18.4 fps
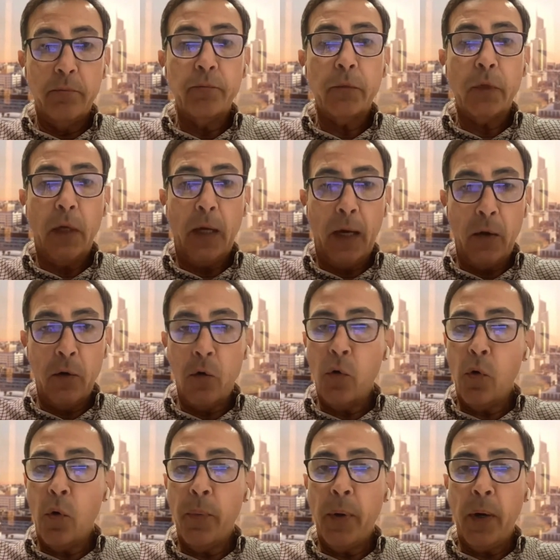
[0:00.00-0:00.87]
how to
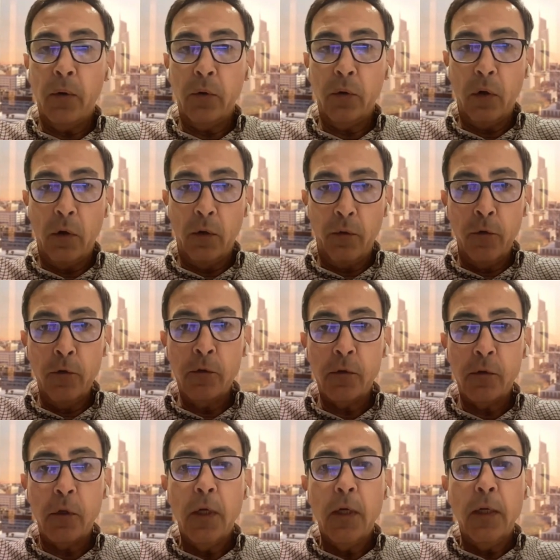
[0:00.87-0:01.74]
go about all of those
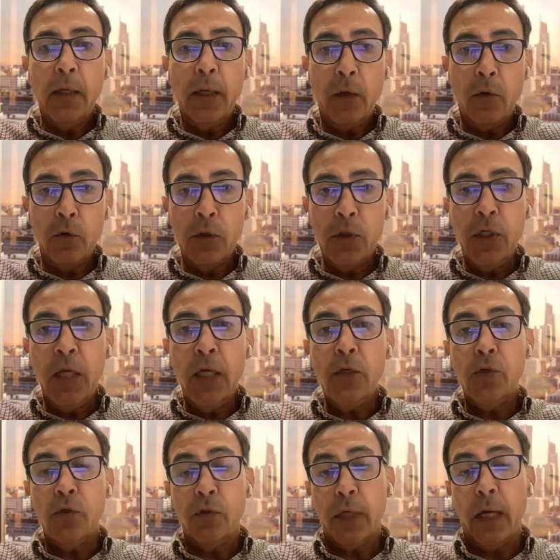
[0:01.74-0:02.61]

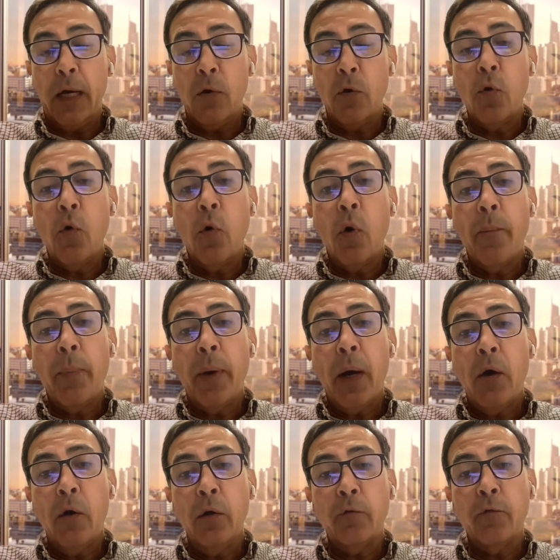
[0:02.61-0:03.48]
negotiations, how to go
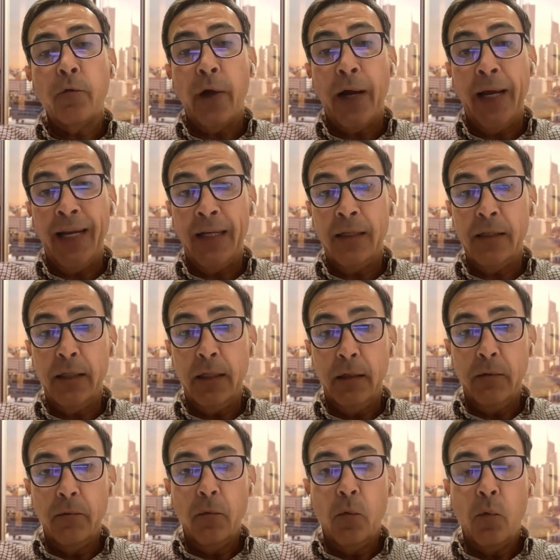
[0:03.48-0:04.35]
about financing,
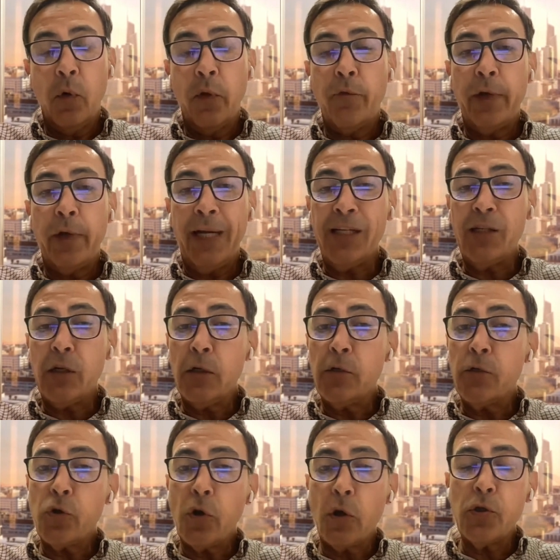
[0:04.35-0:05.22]
what financial
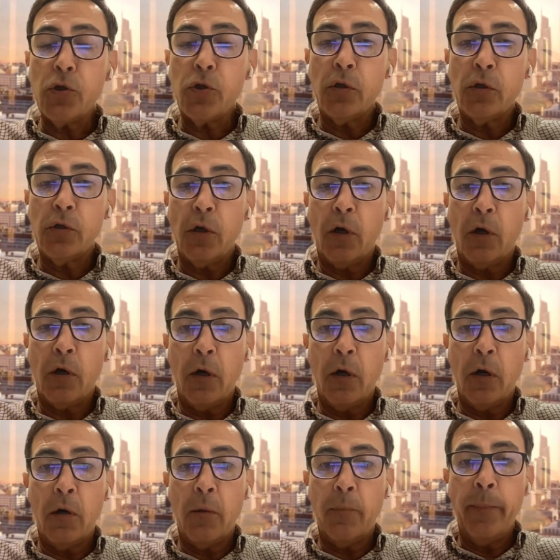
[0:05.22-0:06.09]
structures
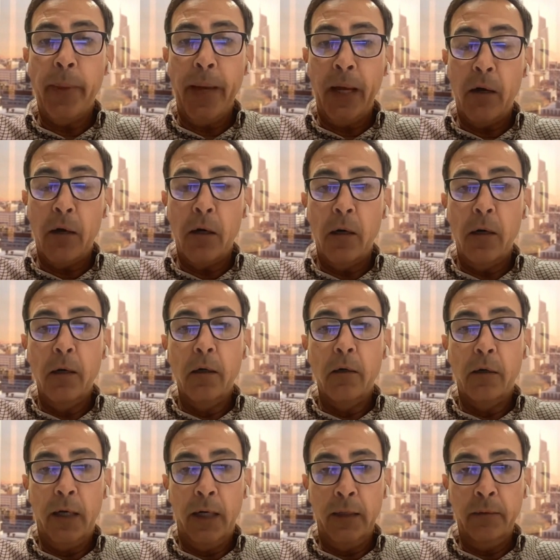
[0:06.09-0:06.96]
are better,
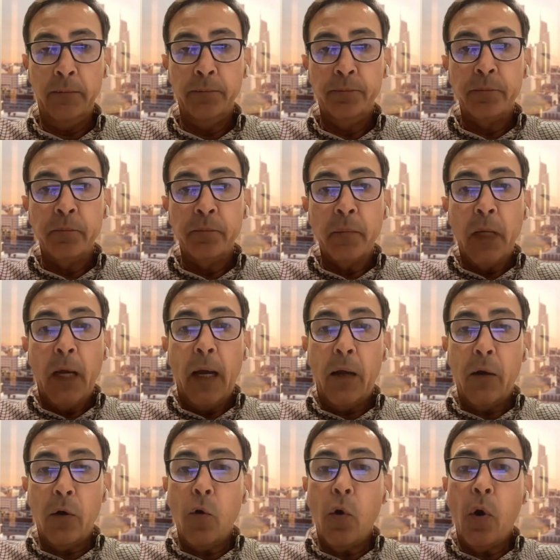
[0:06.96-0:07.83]
right?
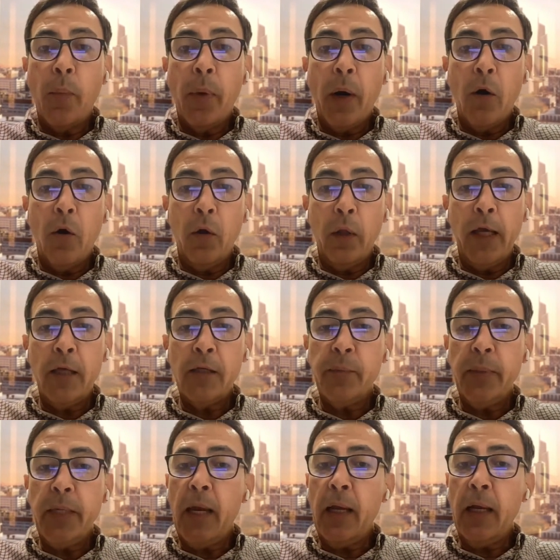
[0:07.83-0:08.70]
How to go about
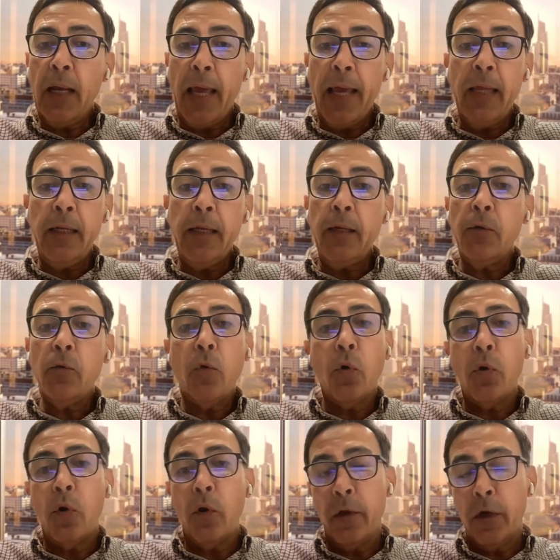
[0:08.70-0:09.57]
SBA lending
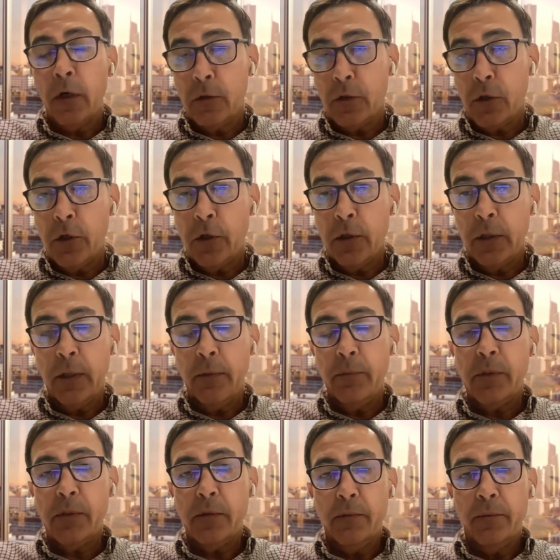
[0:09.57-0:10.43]
or other
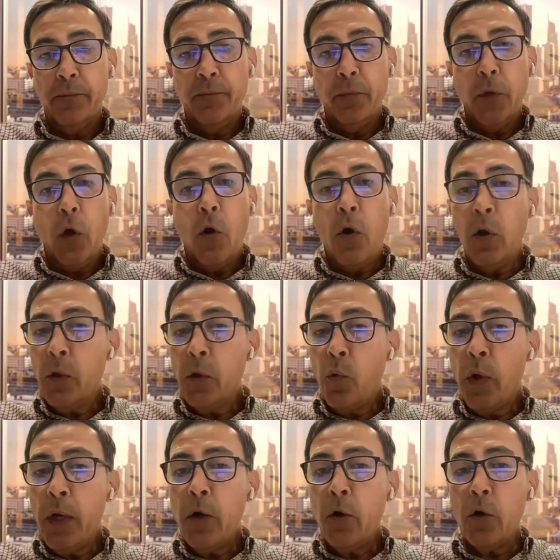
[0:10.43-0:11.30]
alternatives, all the
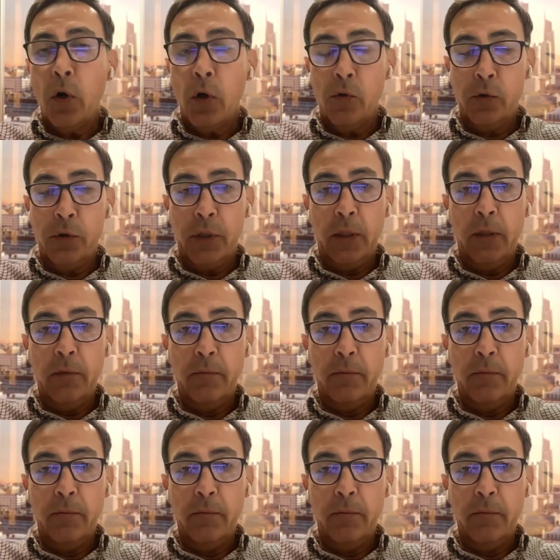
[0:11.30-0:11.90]
way to closing.